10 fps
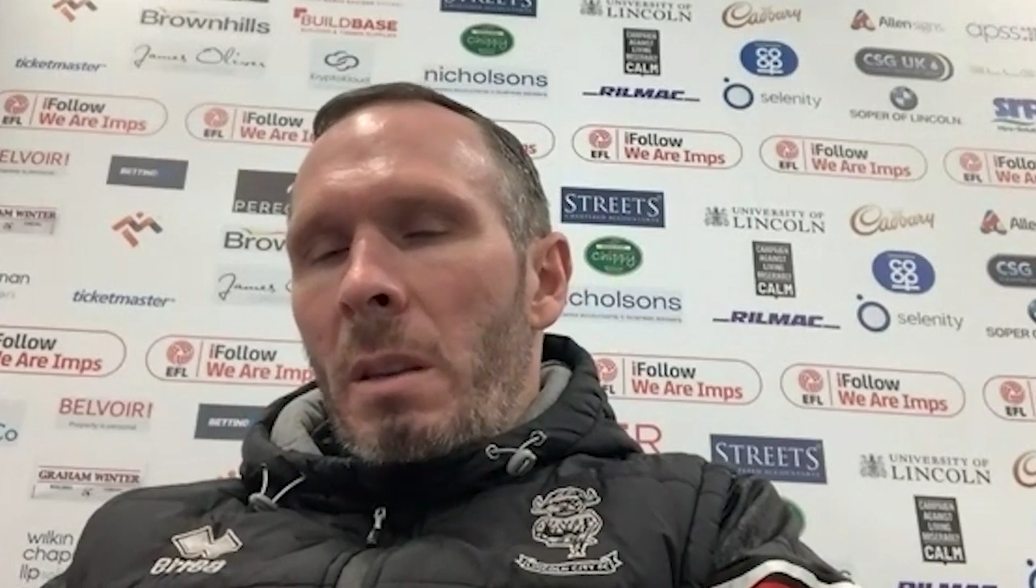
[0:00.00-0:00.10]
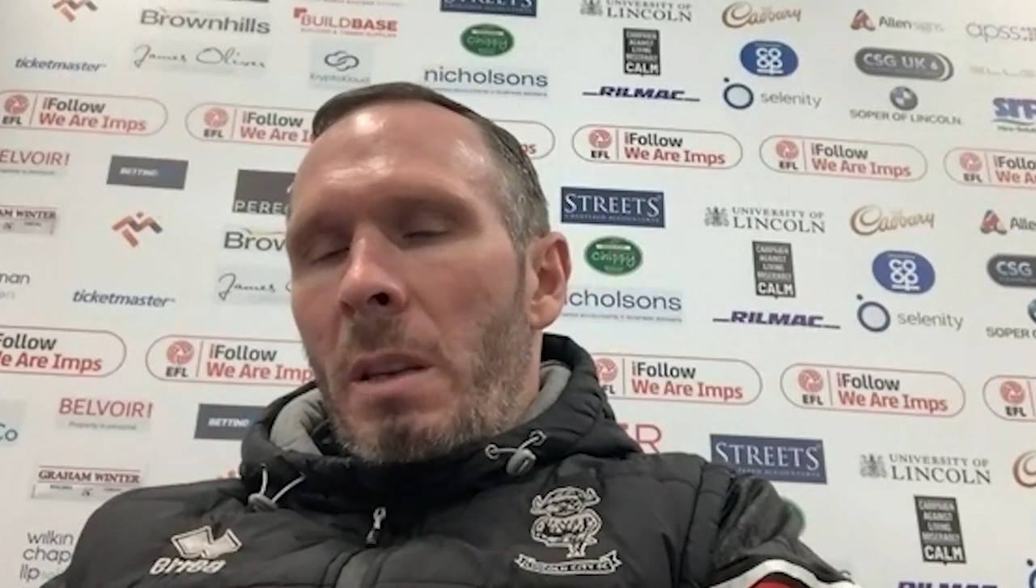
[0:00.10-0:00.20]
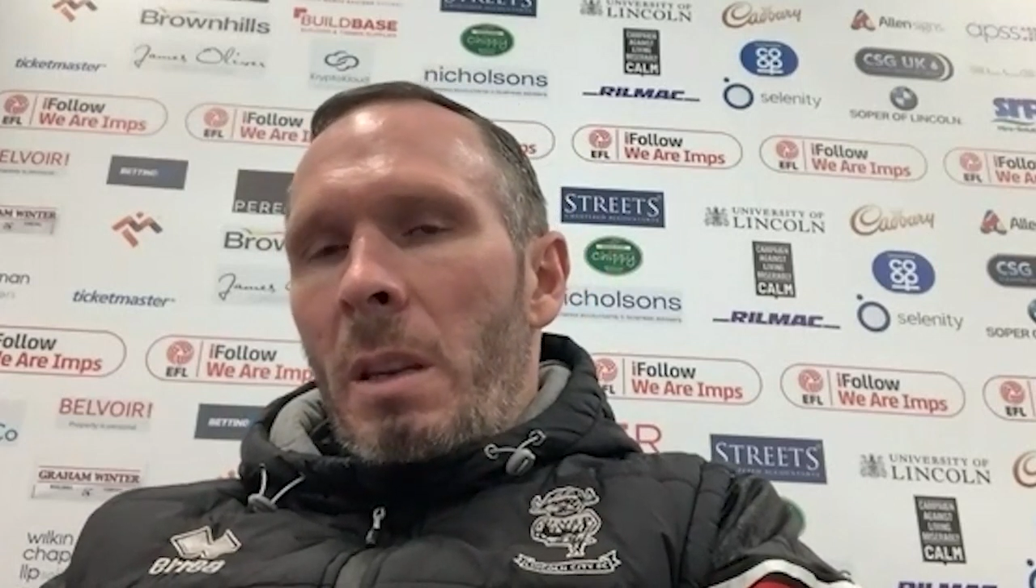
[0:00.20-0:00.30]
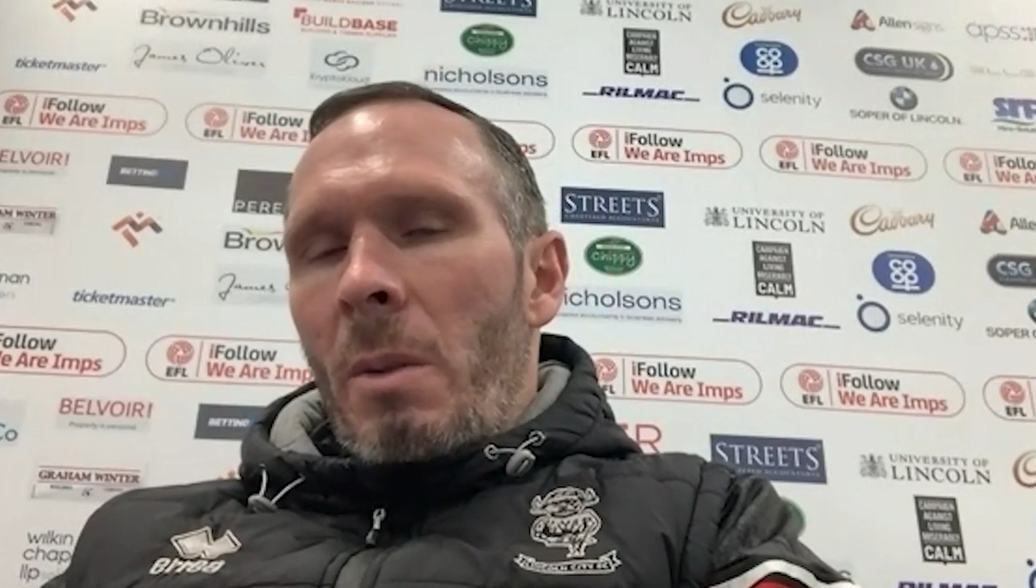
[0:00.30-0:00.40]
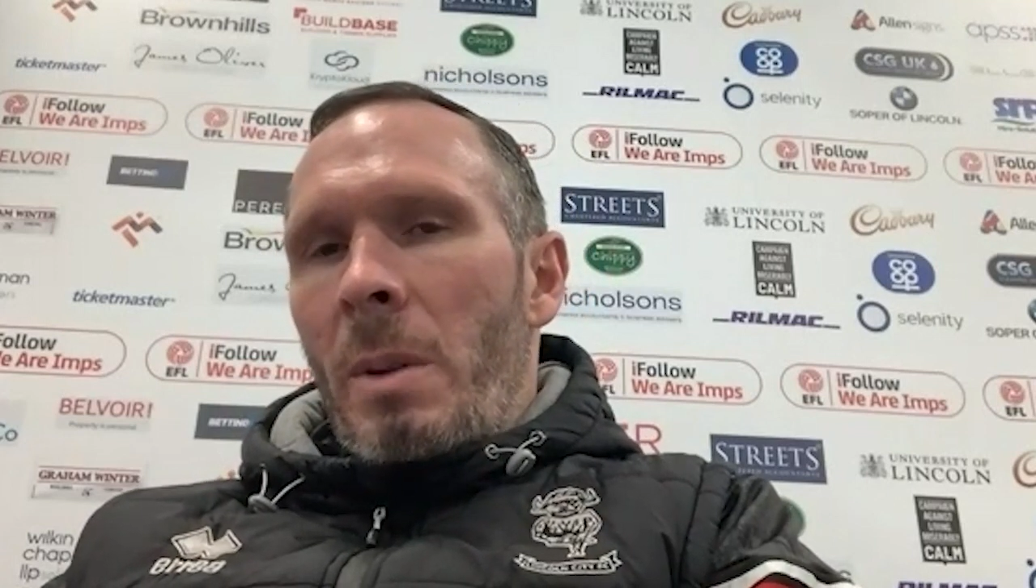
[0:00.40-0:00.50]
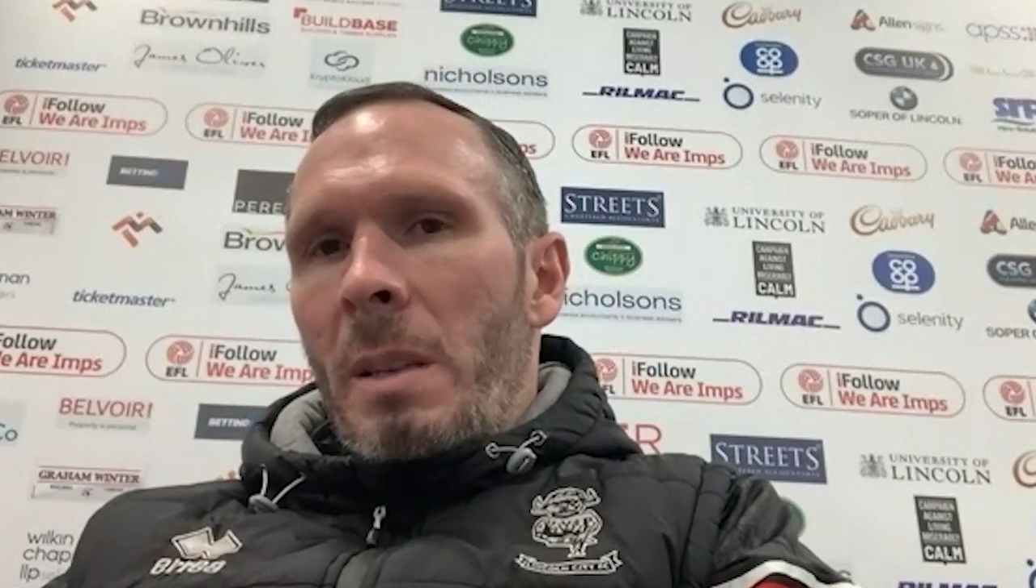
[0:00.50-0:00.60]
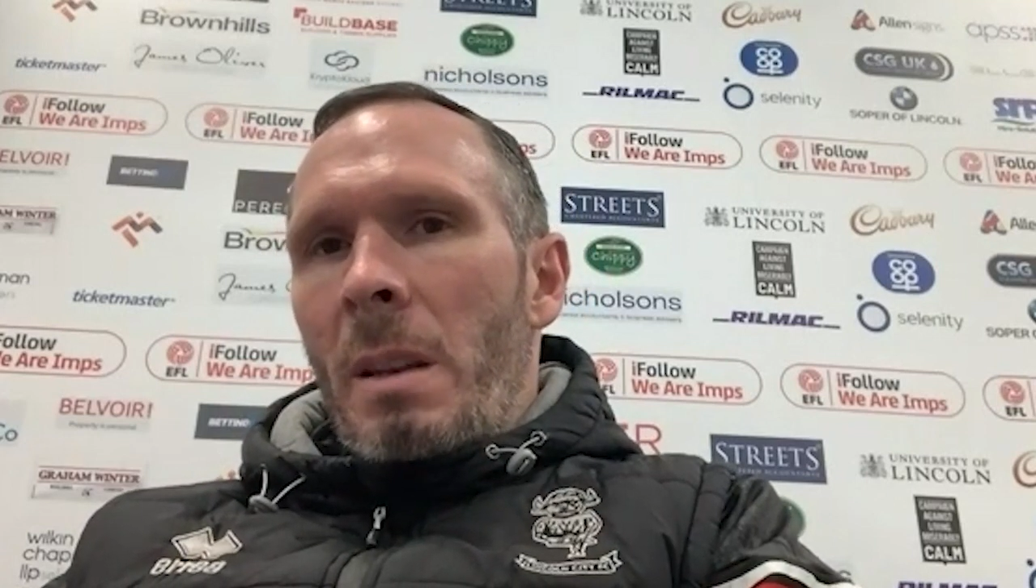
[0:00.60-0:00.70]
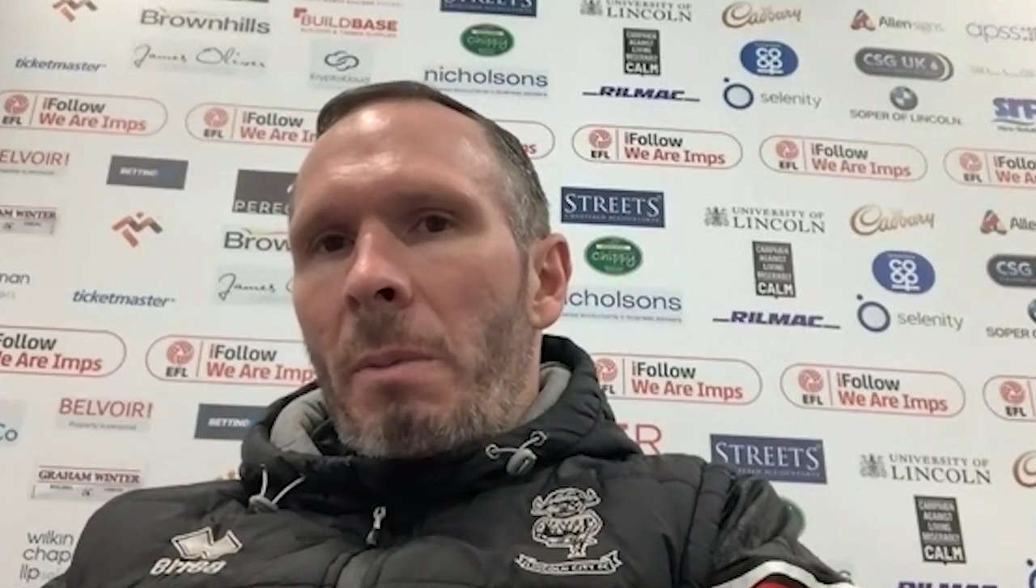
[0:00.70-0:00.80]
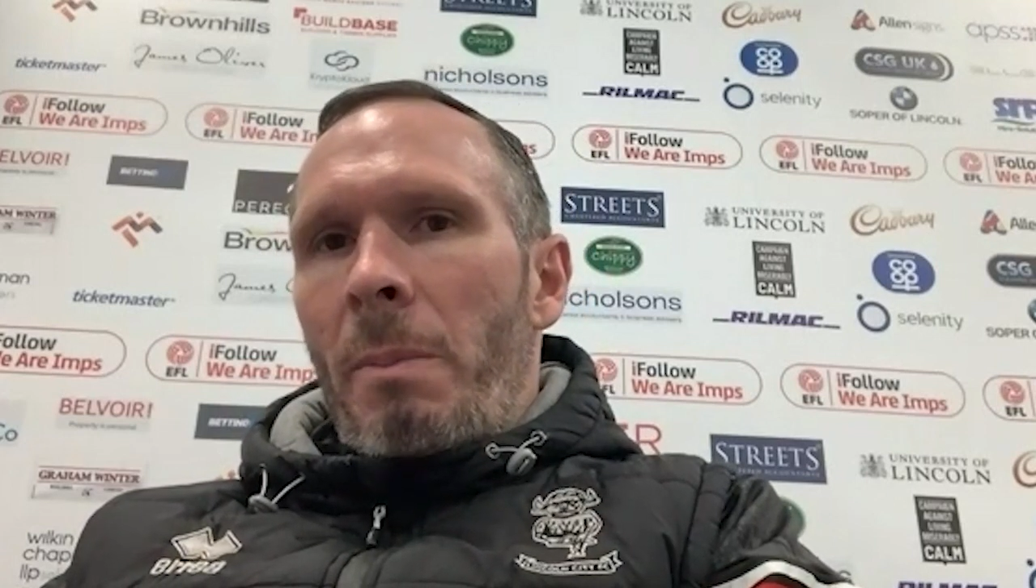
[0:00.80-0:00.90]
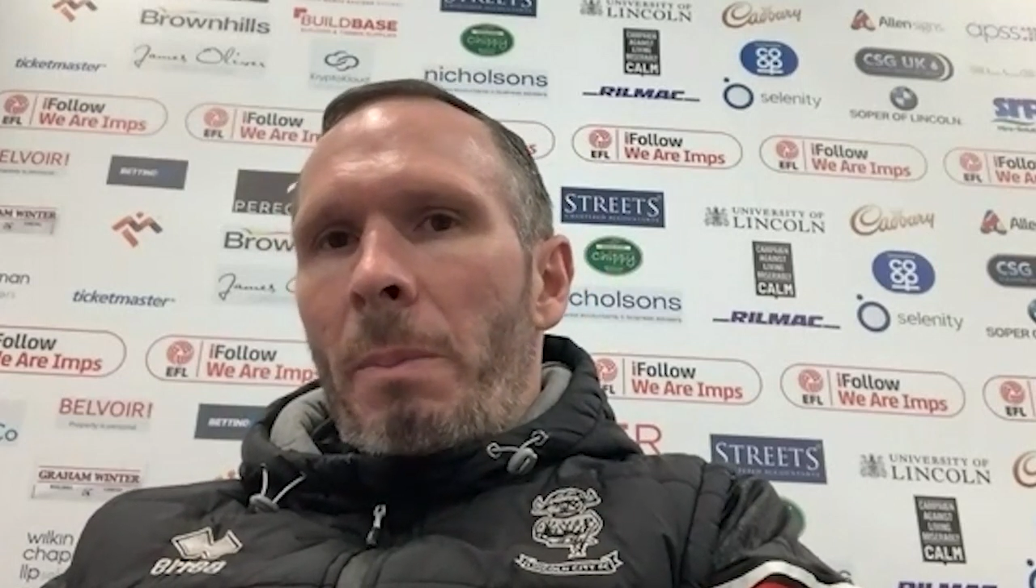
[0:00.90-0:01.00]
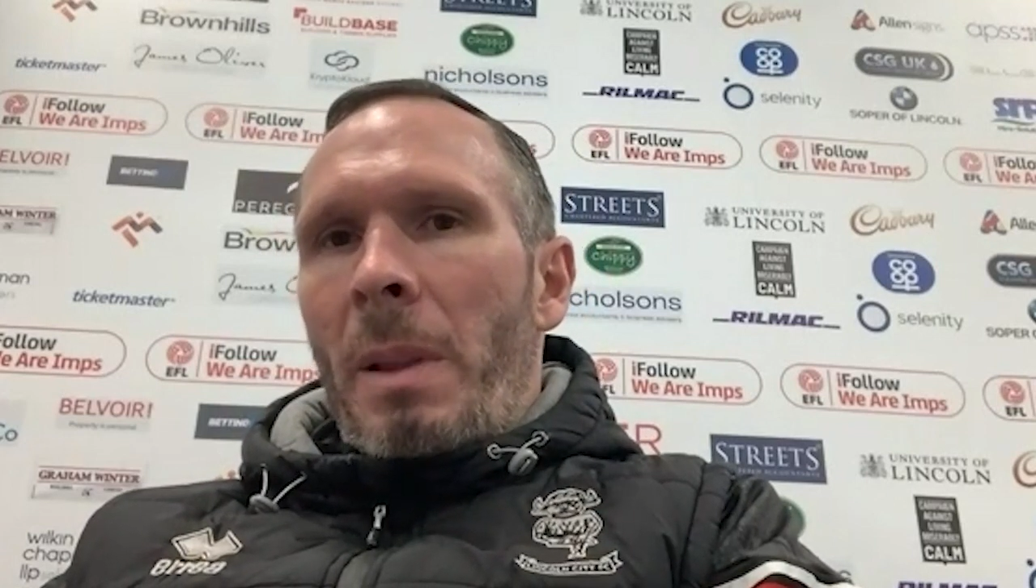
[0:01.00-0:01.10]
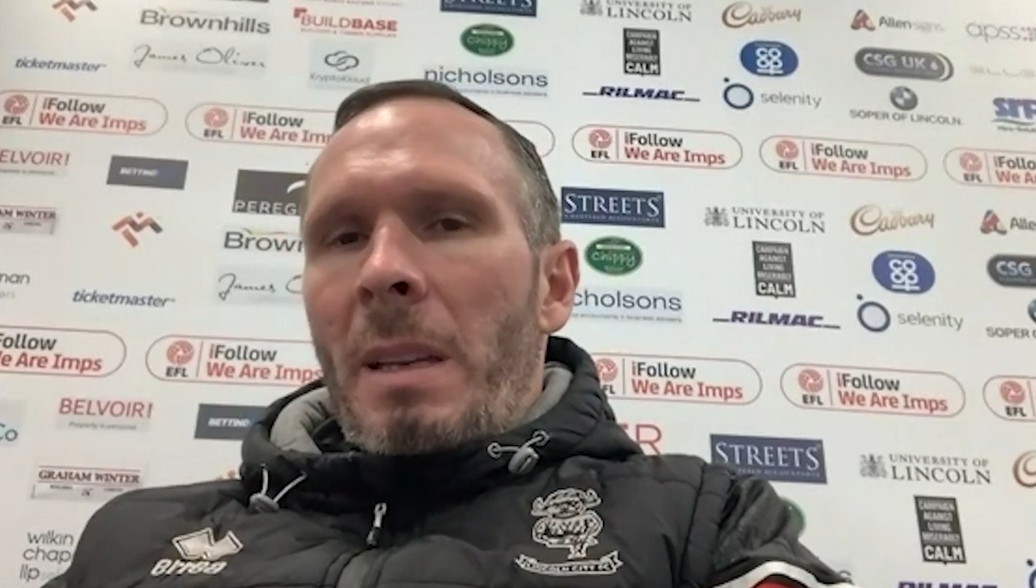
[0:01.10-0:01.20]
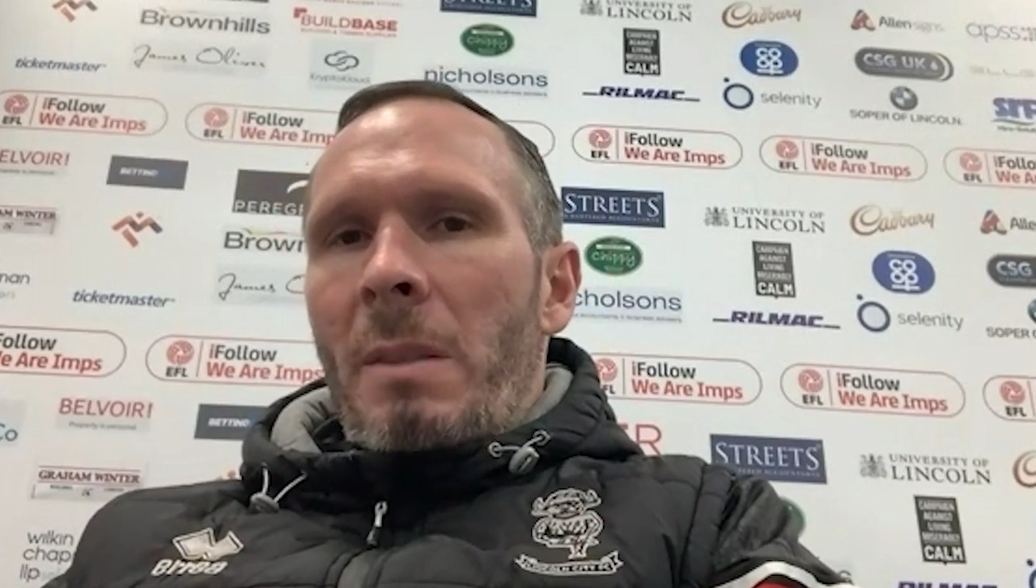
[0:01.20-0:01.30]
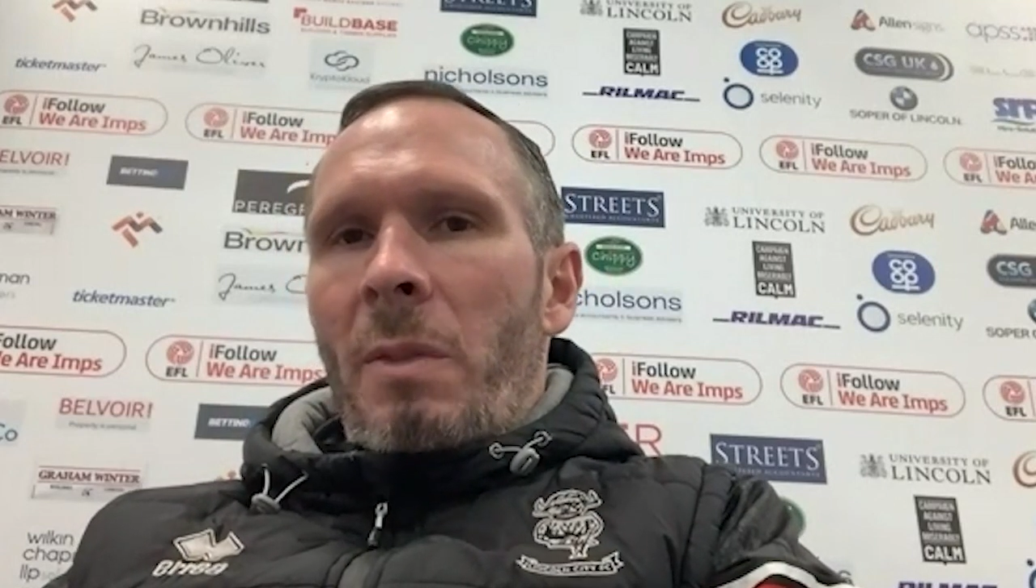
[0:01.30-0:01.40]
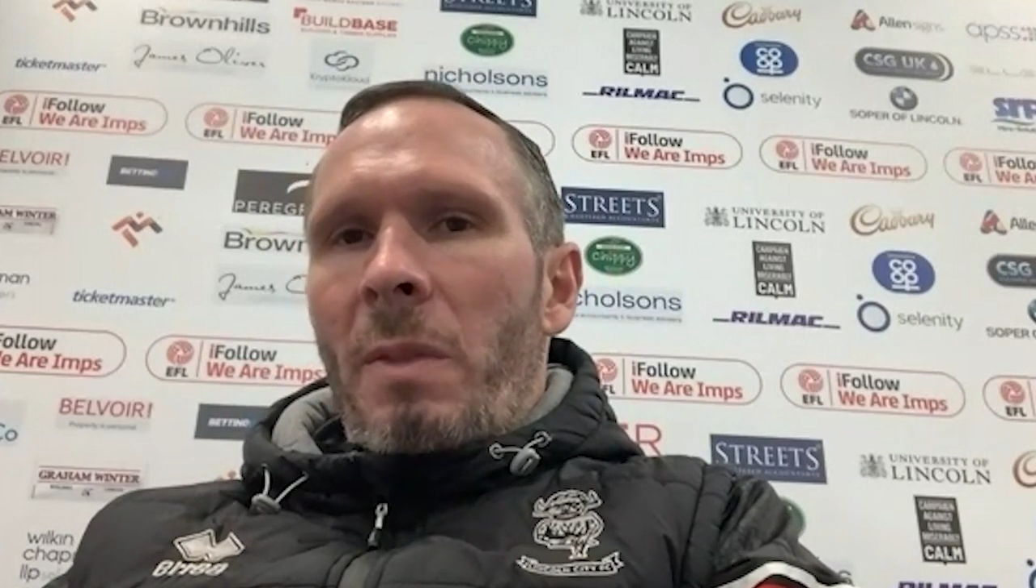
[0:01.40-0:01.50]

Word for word: you know he's in a place